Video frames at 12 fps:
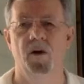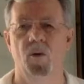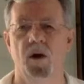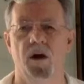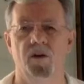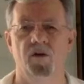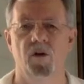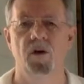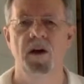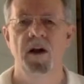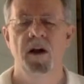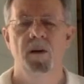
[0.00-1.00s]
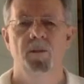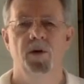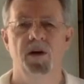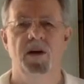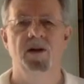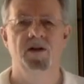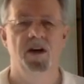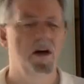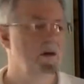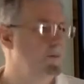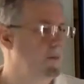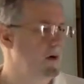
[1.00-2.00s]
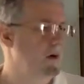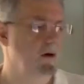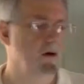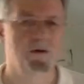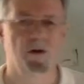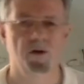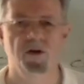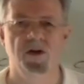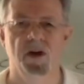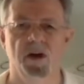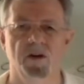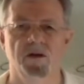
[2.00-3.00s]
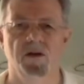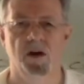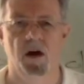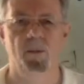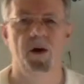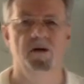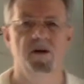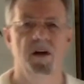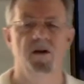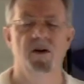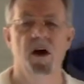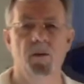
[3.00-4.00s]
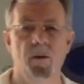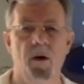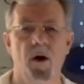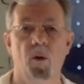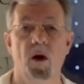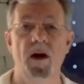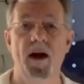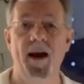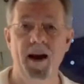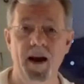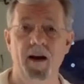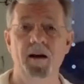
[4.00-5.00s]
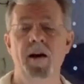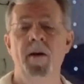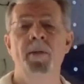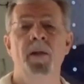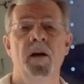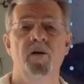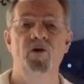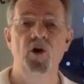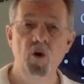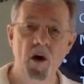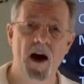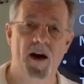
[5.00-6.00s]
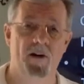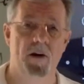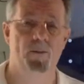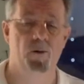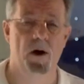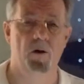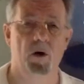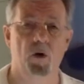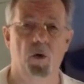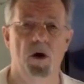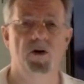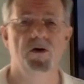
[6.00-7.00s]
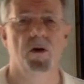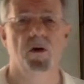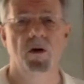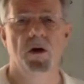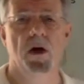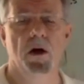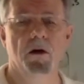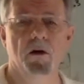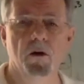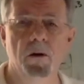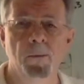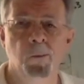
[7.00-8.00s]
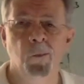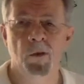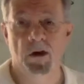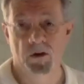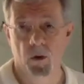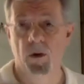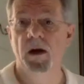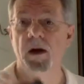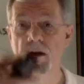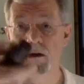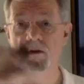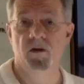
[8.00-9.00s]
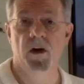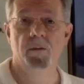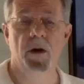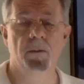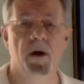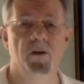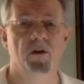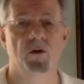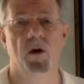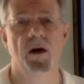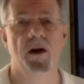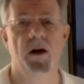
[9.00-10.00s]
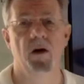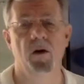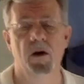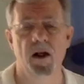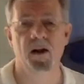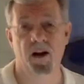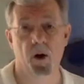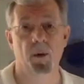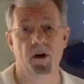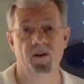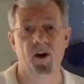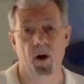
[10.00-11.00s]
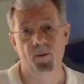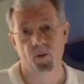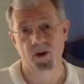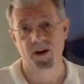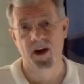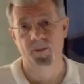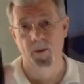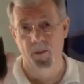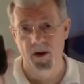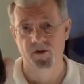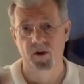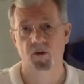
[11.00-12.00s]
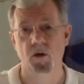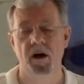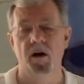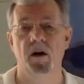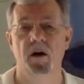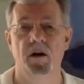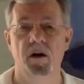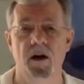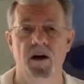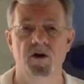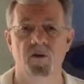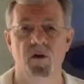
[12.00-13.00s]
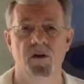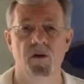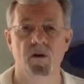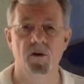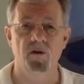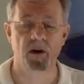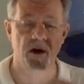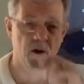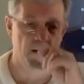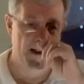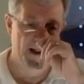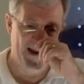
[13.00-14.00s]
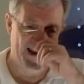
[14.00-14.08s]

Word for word: in a while. So please keep uh, those things, the updates that is coming my way. And if you have a prayer request, all you got to do is go ahead and send me a message right now. That help it helps when you keep the message right in connection with the, the video,